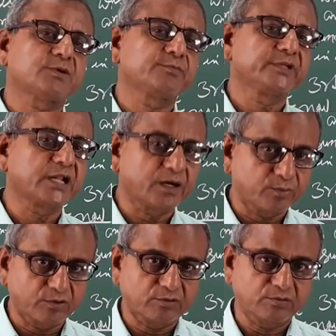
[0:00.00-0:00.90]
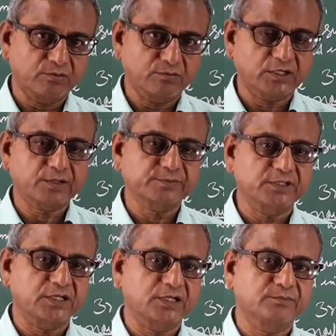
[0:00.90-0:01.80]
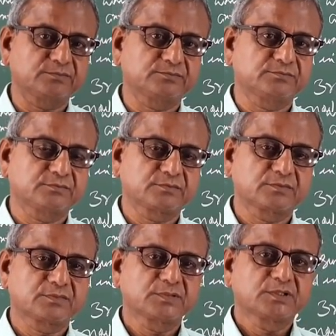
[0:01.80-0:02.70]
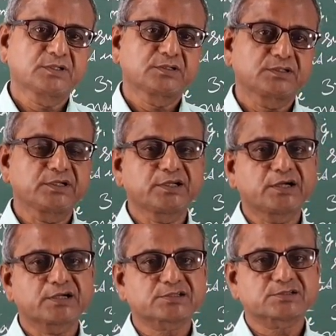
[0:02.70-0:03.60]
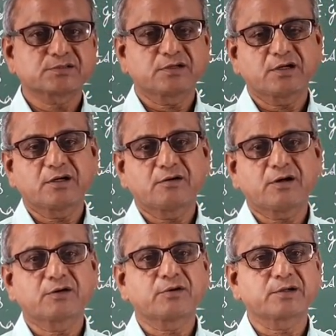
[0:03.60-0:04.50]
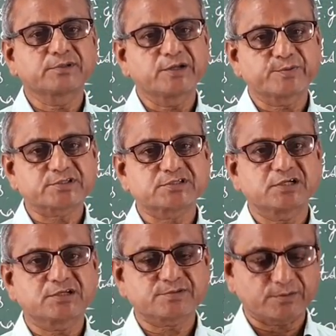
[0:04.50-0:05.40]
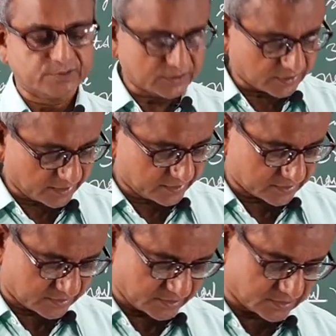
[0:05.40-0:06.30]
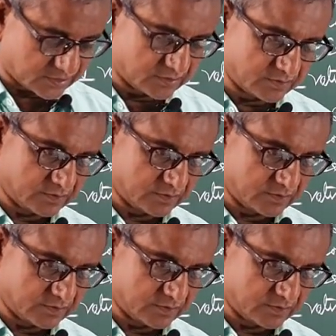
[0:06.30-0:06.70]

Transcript: of Mirabeau, one of the leaders or one of the representatives of the third estates.